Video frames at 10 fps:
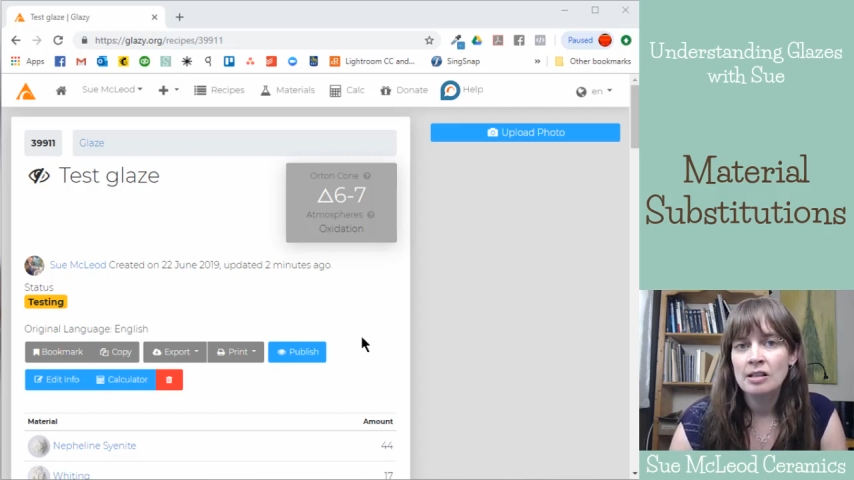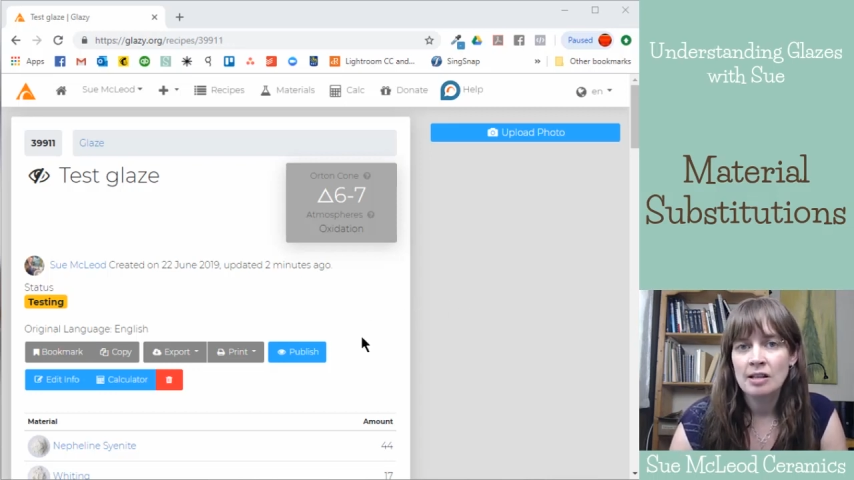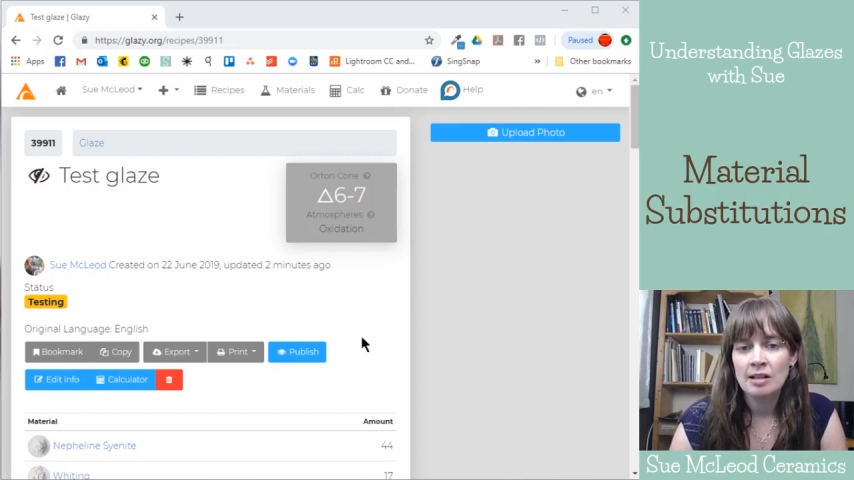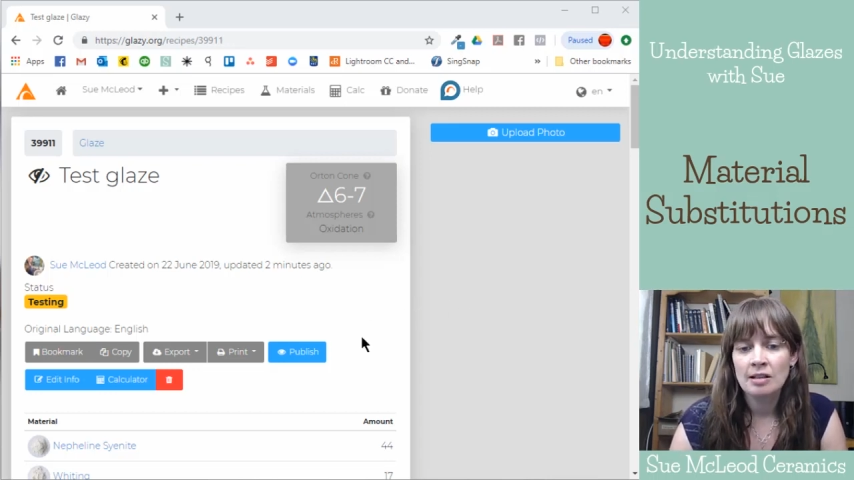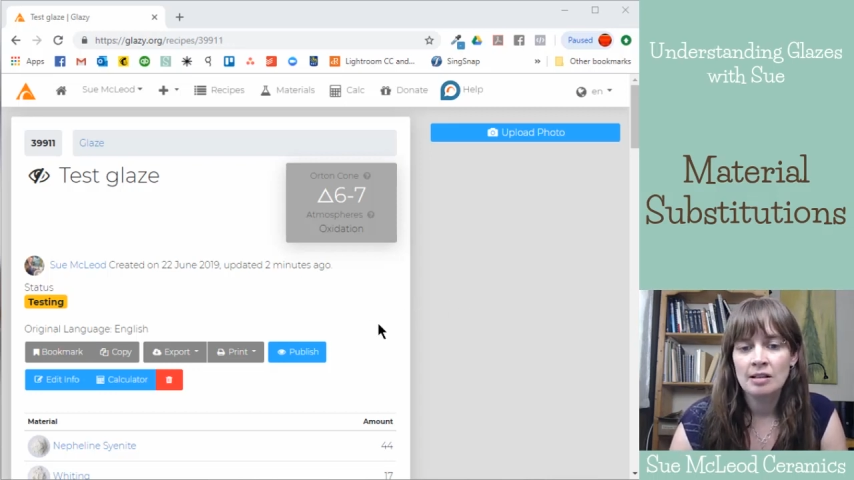
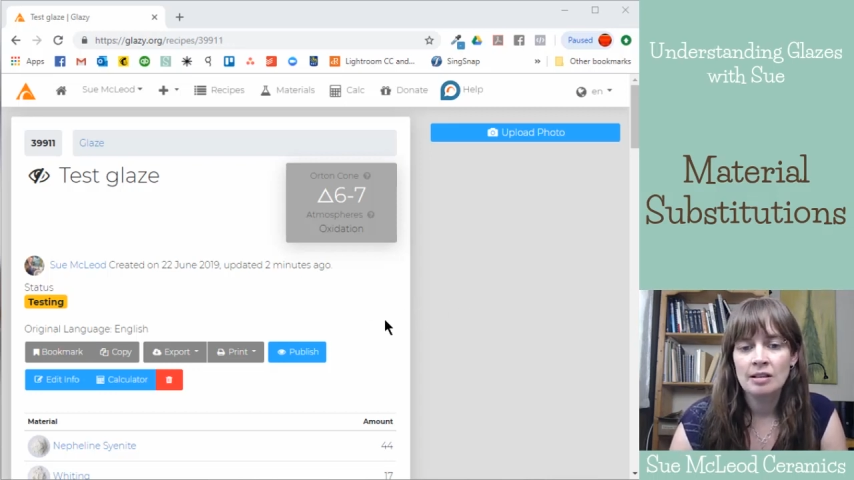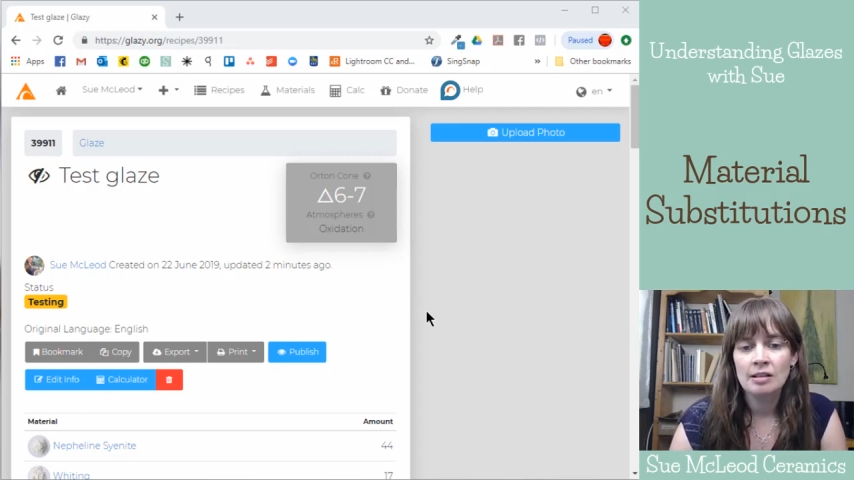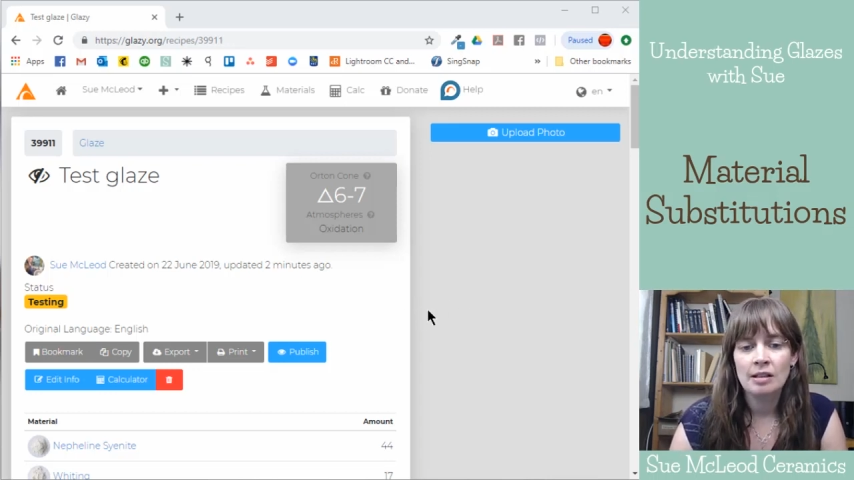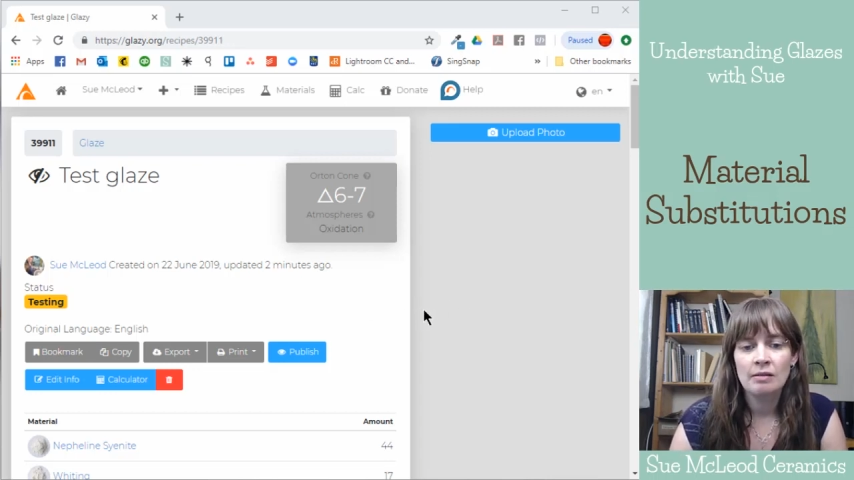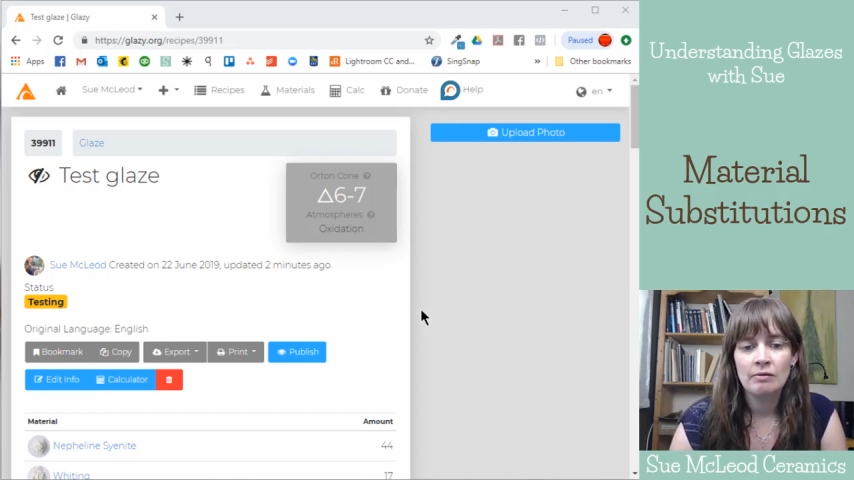
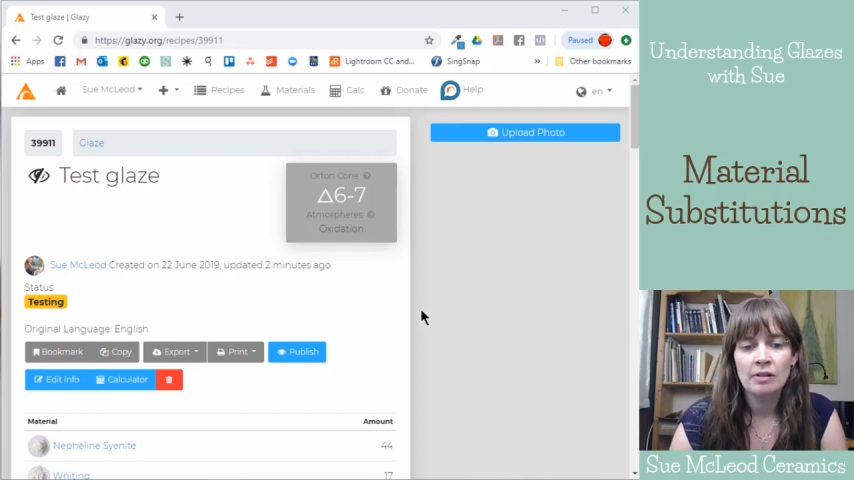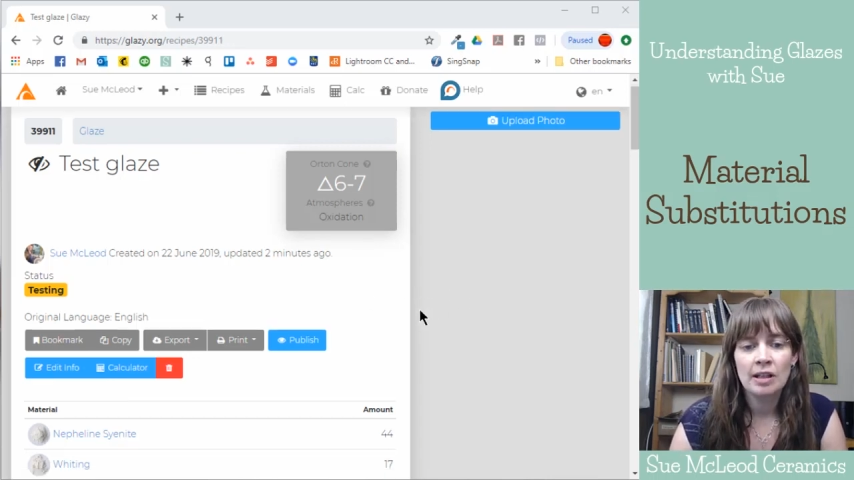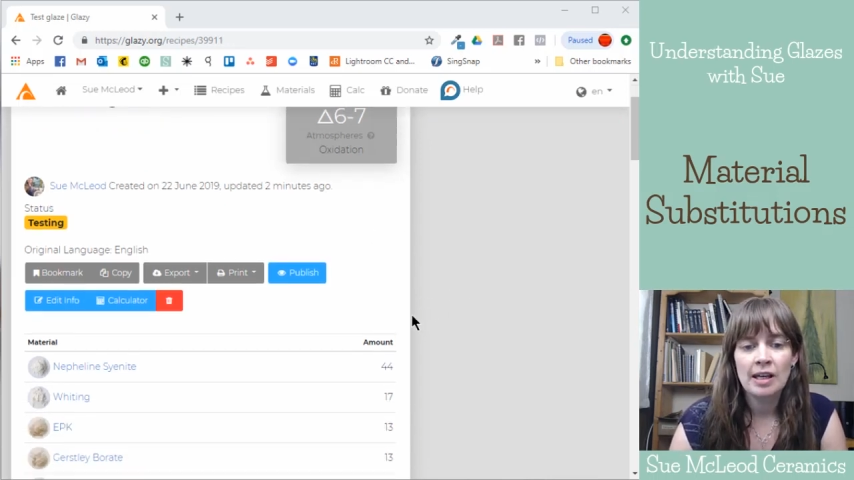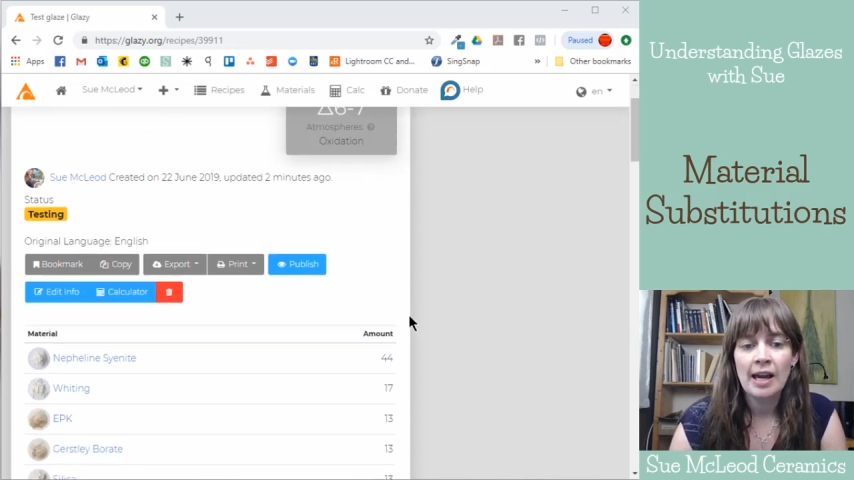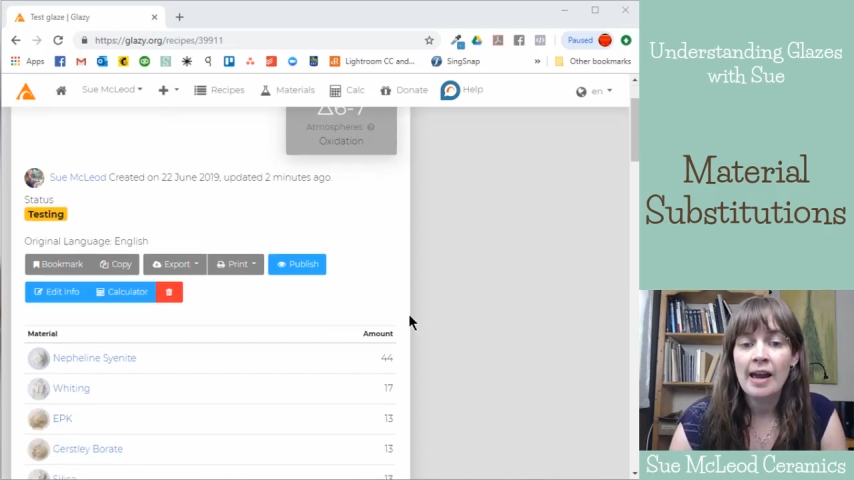doesn't
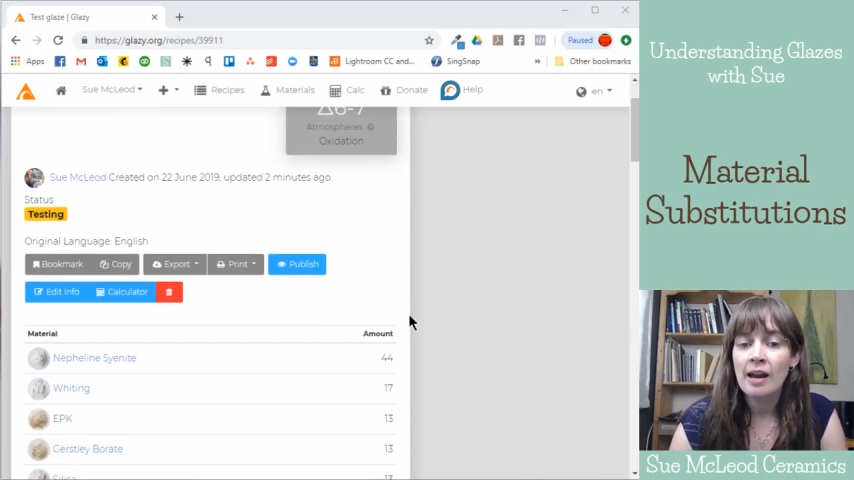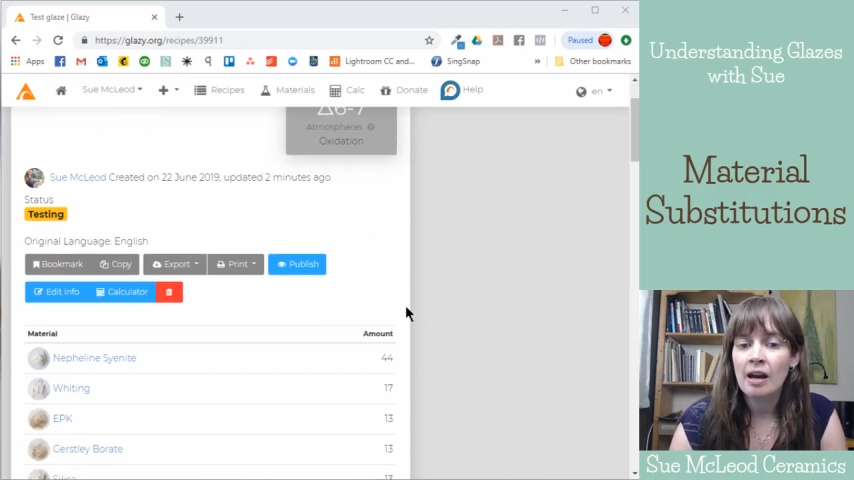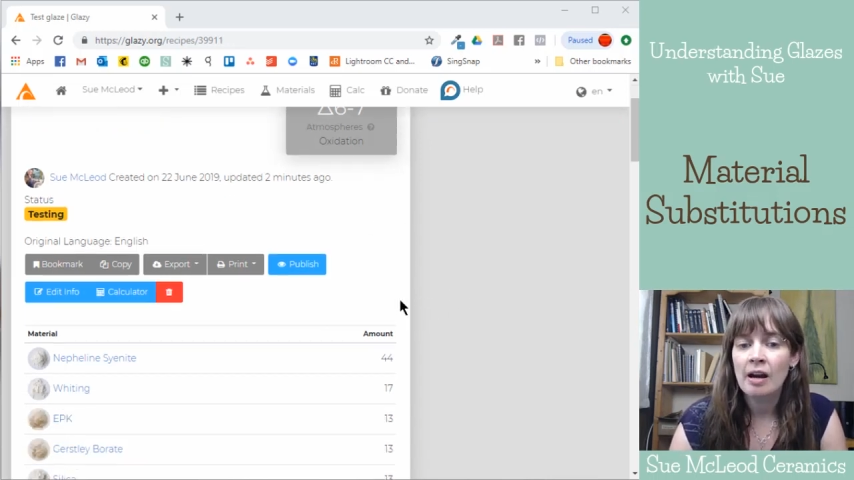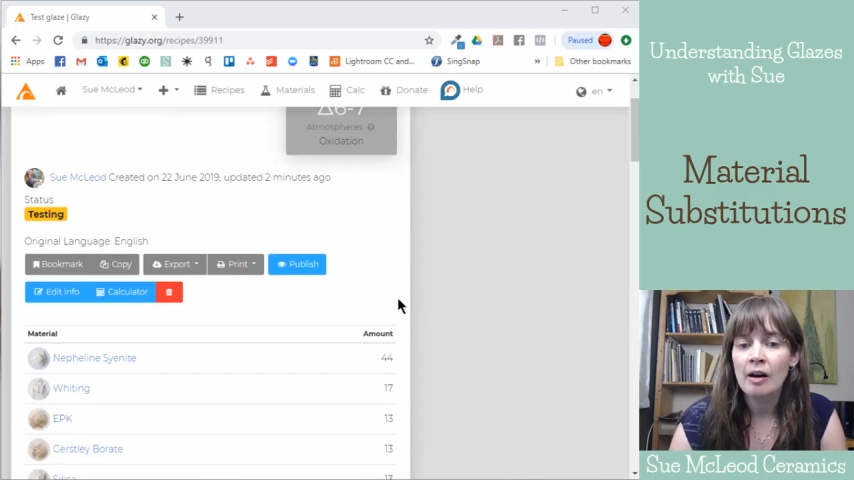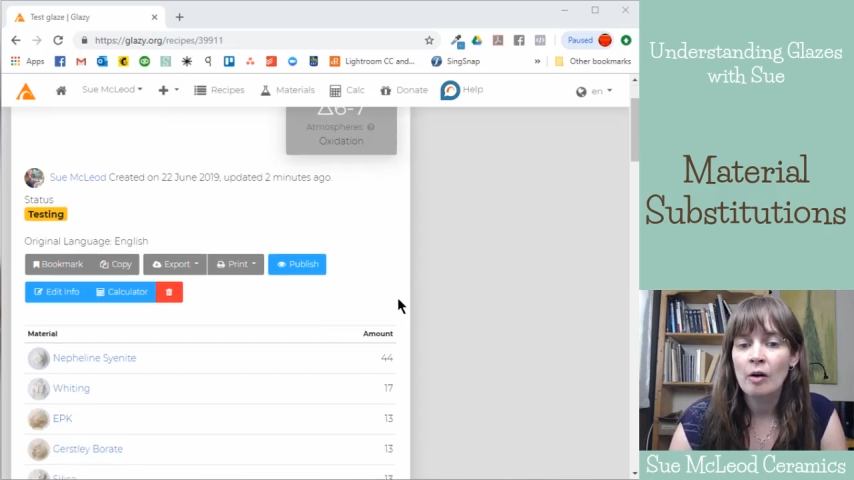really
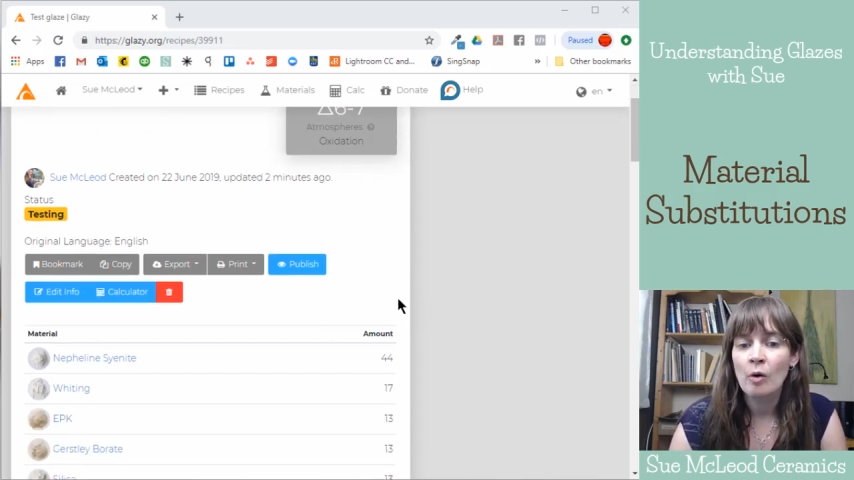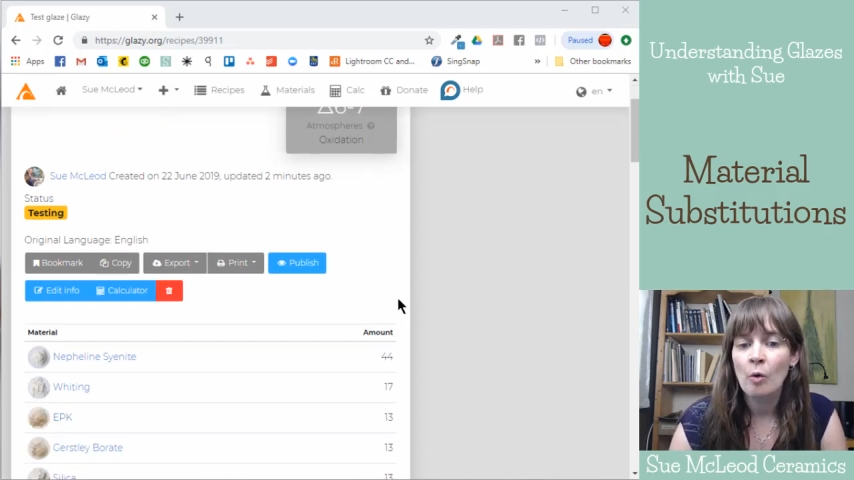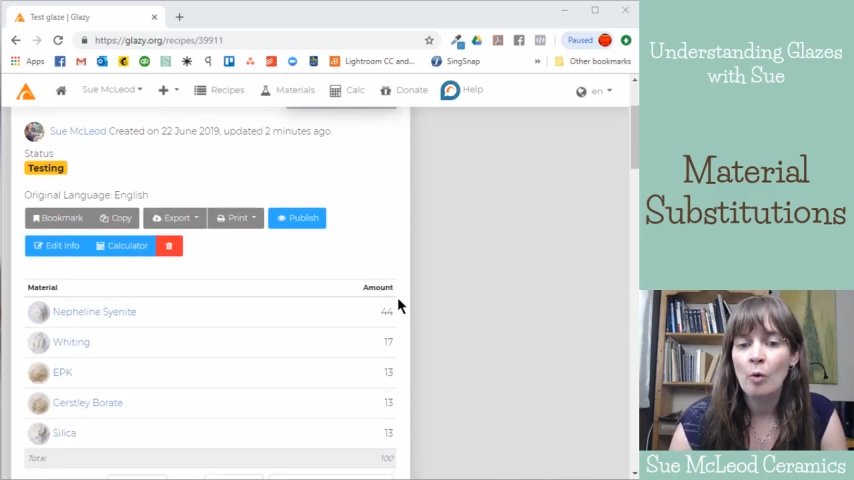care